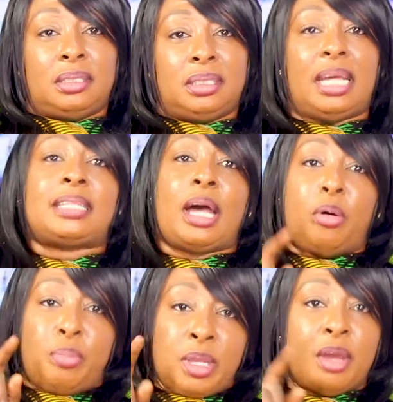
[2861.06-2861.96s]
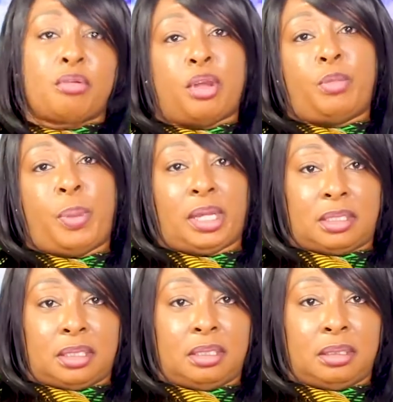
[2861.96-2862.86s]
that I will be a great
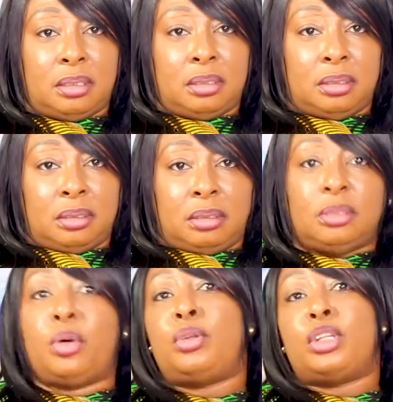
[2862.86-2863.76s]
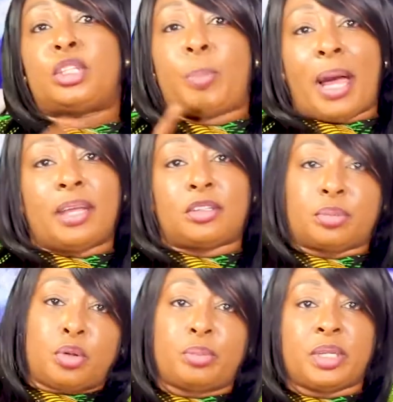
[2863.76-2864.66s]
person. Don't despise
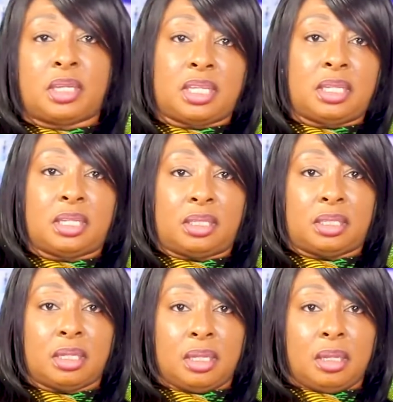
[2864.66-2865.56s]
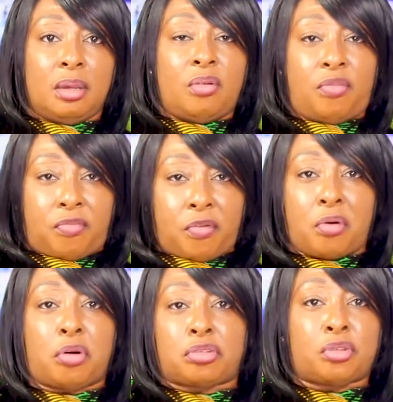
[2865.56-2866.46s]
small beginnings.
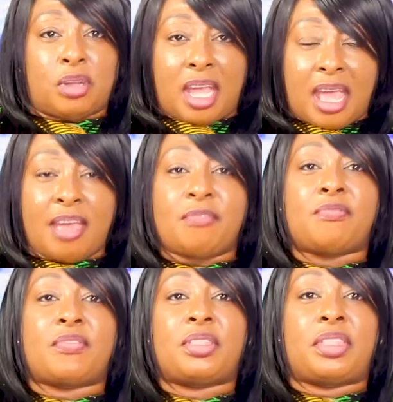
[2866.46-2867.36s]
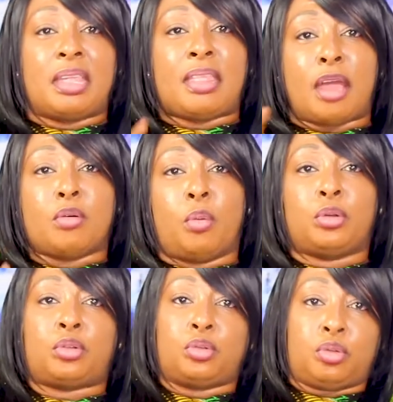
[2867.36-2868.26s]
Focus on everything that you
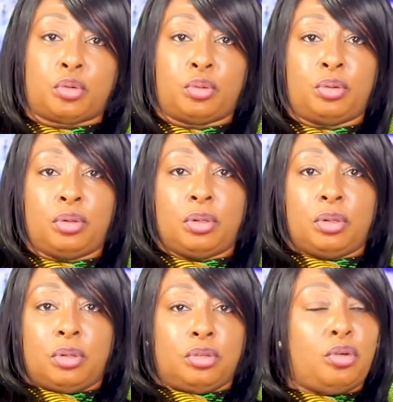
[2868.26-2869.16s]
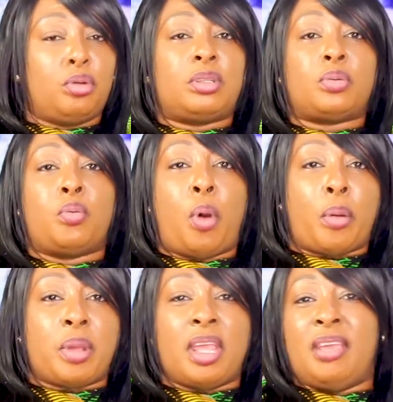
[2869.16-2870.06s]
want to do. Don't
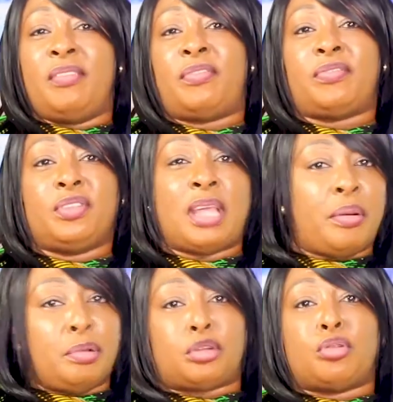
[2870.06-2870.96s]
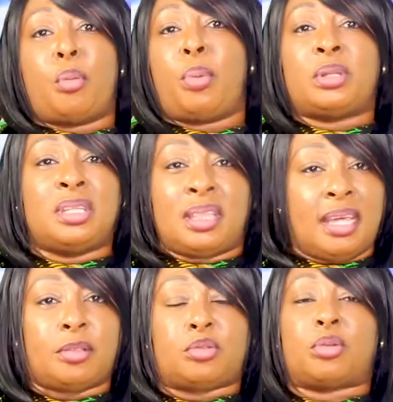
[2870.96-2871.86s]
worry if there is nobody
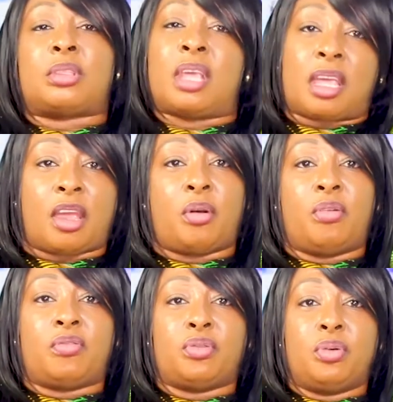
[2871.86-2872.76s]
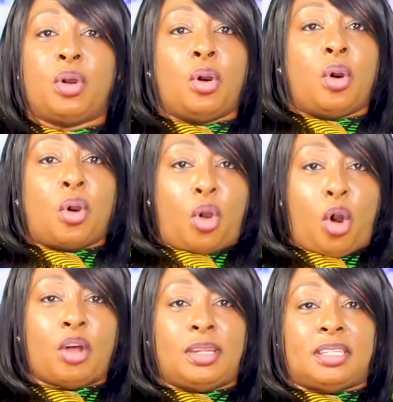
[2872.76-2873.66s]
there to take care of you.
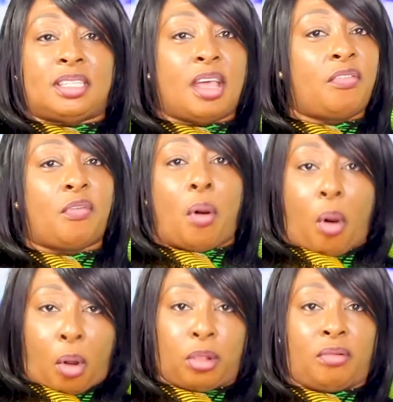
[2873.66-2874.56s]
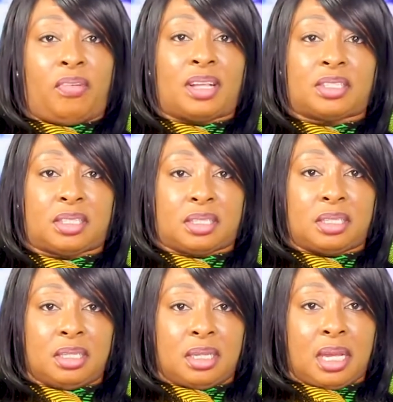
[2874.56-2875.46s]
God is there for all of us.
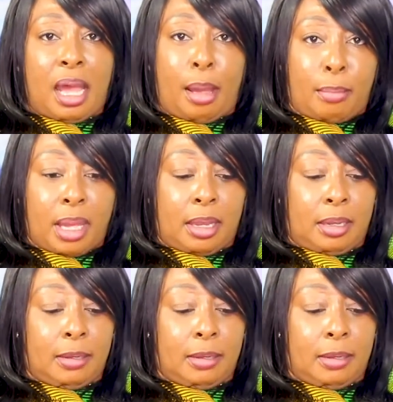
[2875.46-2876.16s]
Amen.